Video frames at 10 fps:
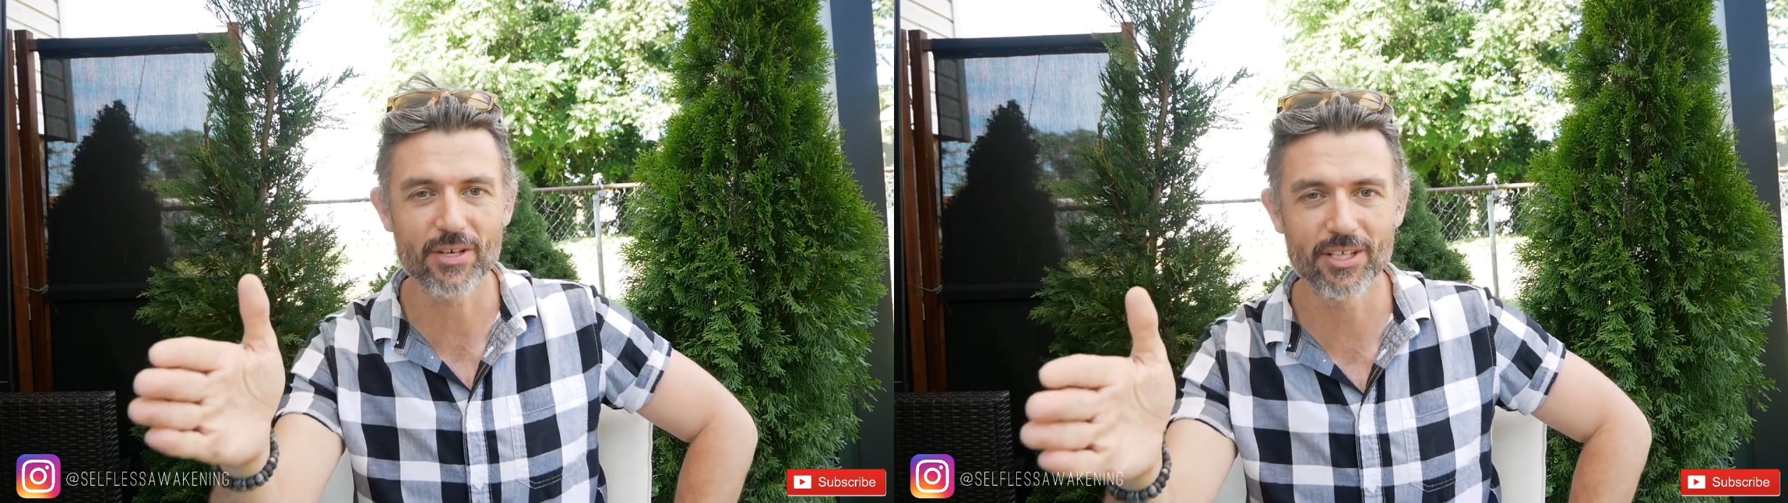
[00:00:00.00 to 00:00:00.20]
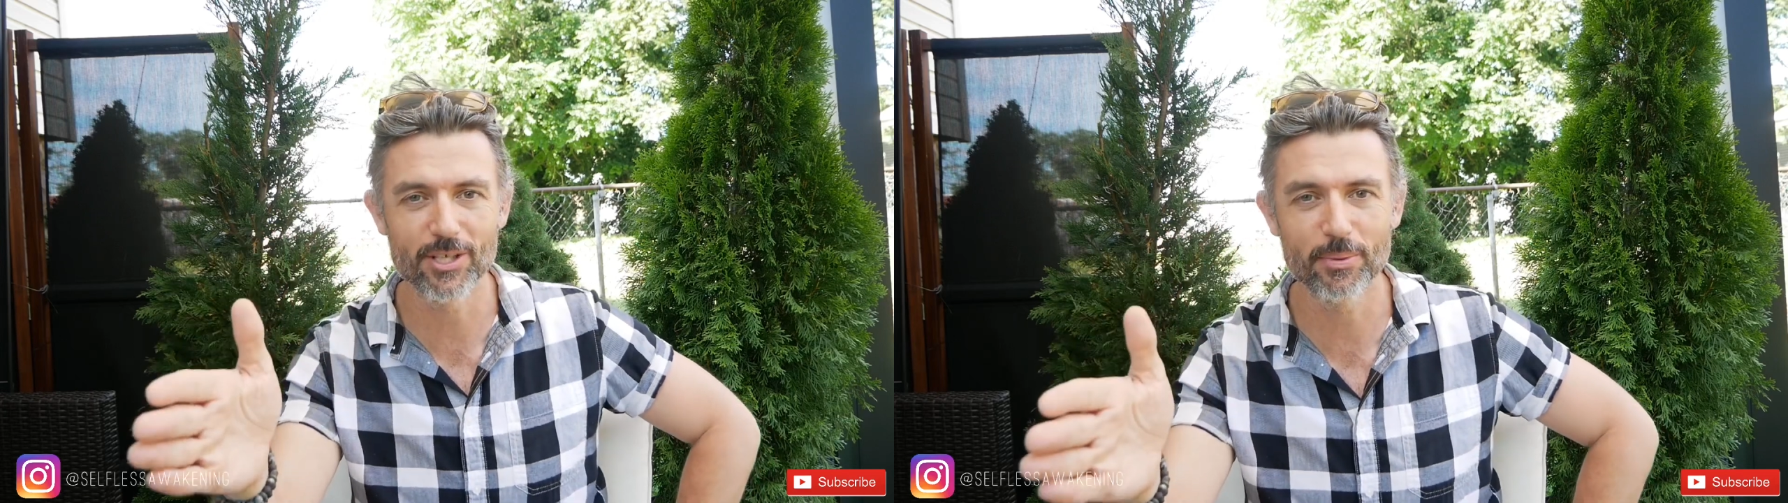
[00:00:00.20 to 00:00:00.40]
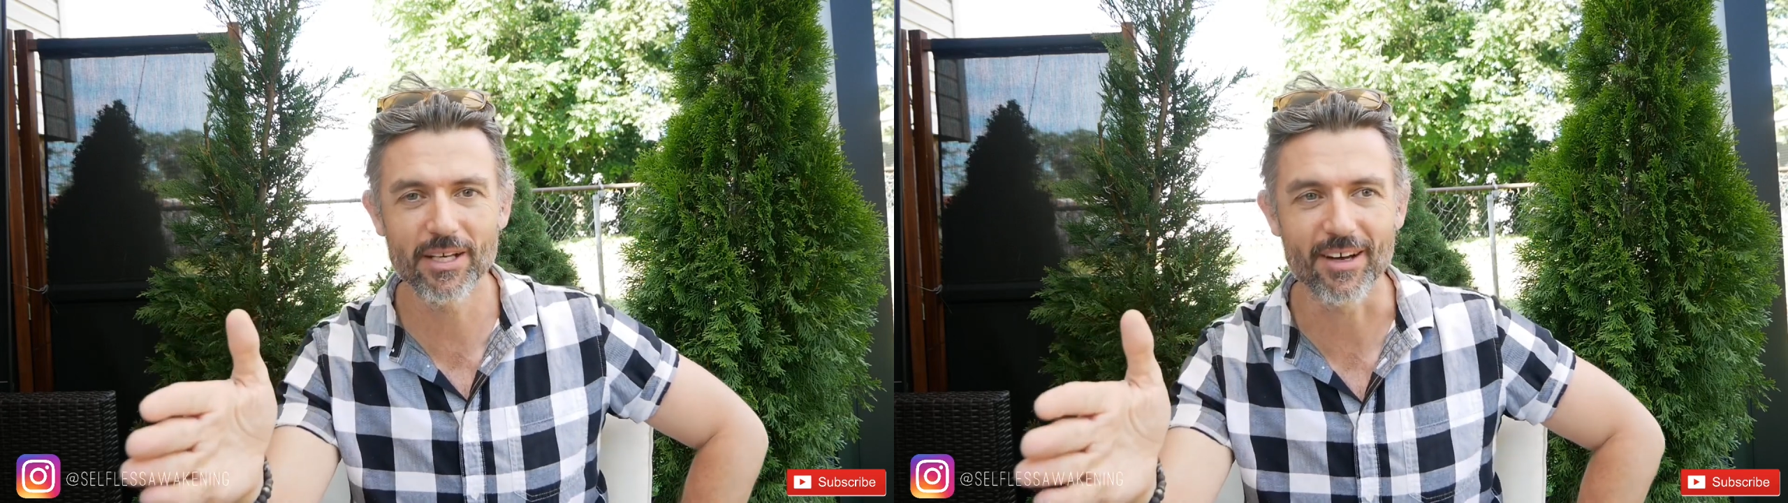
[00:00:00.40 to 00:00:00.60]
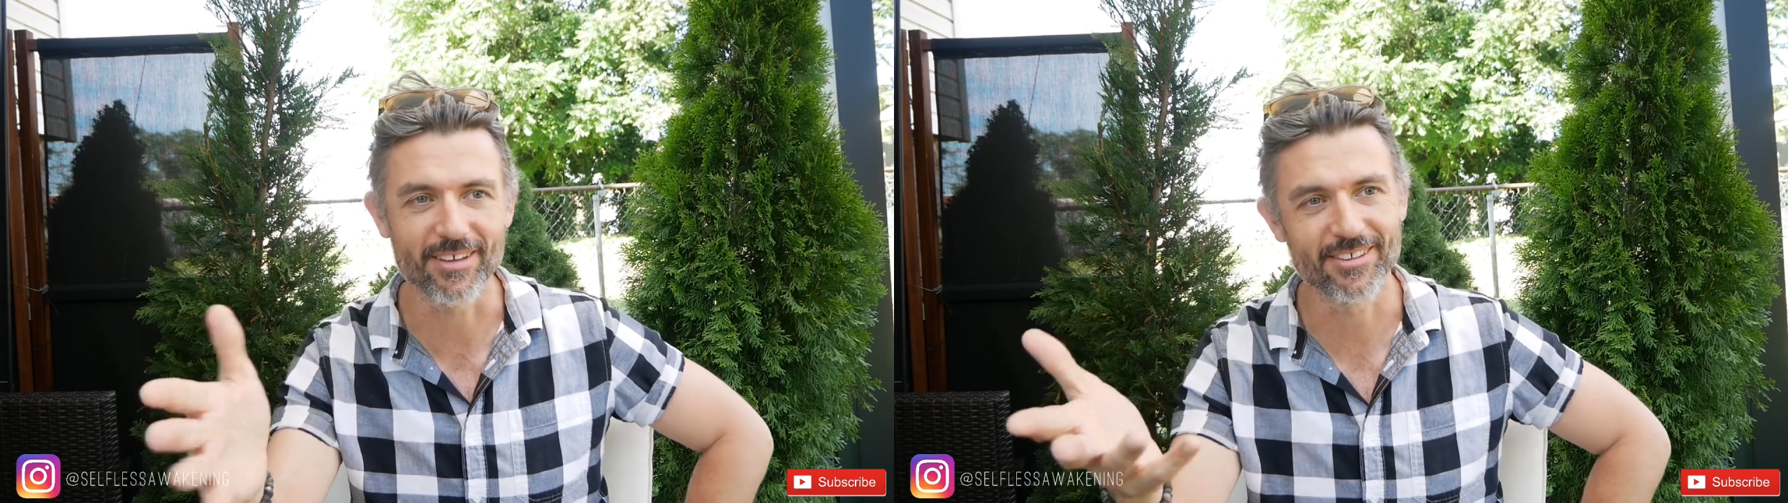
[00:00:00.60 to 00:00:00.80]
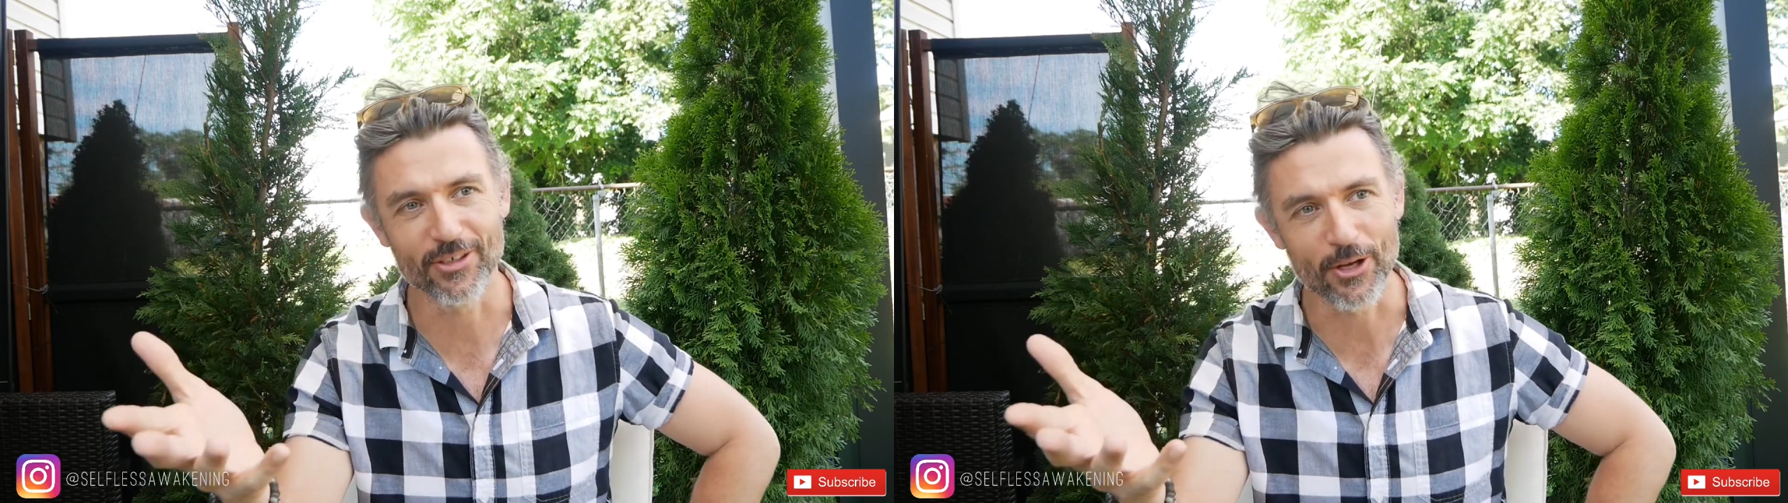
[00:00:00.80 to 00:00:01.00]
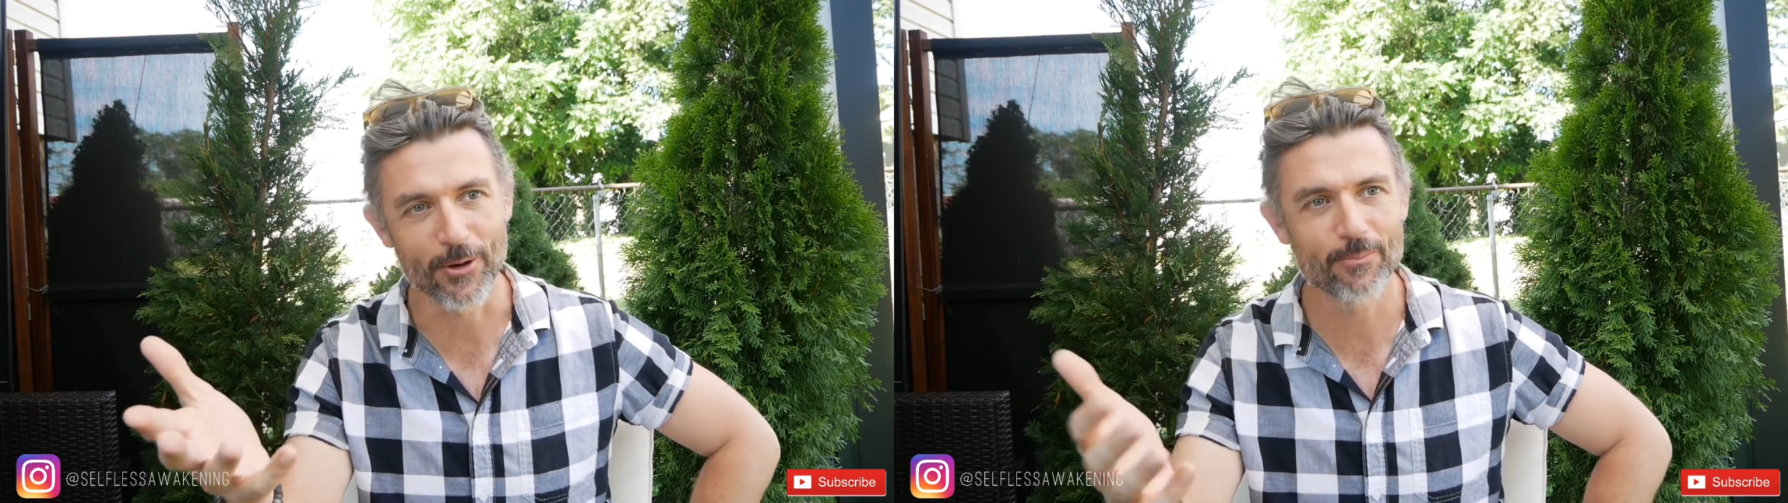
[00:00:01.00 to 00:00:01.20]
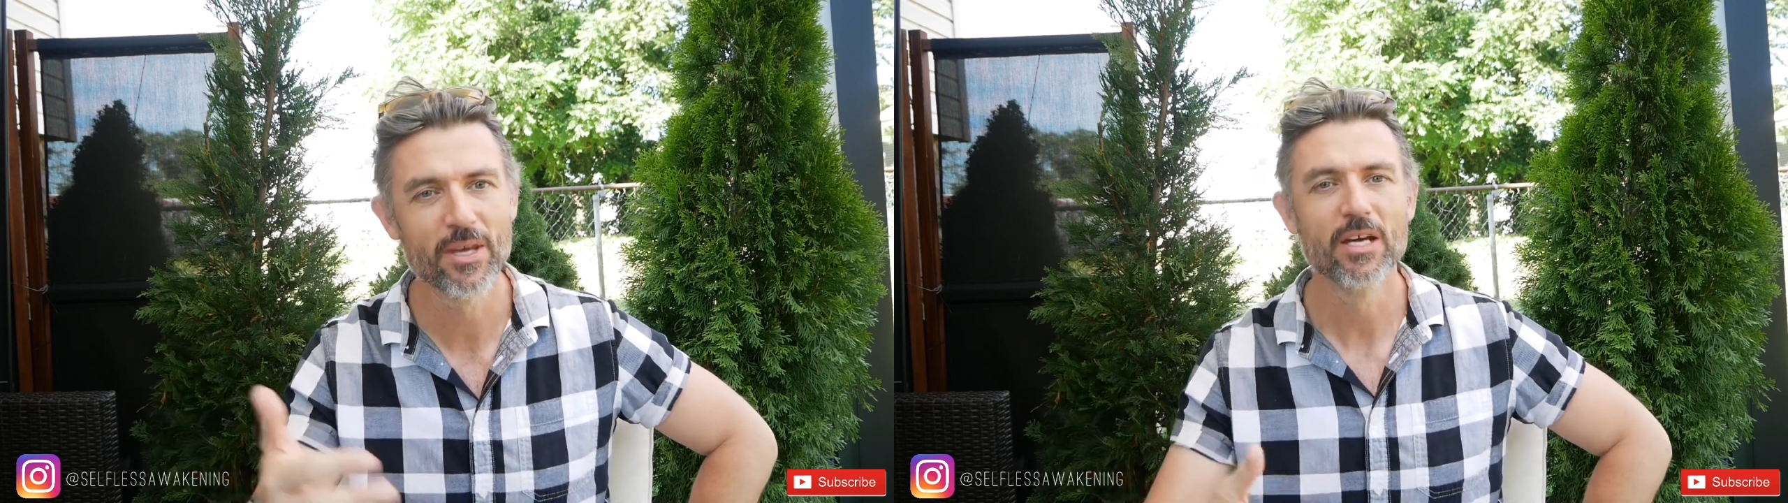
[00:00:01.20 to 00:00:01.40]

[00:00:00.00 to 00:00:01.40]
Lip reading: I need to be on,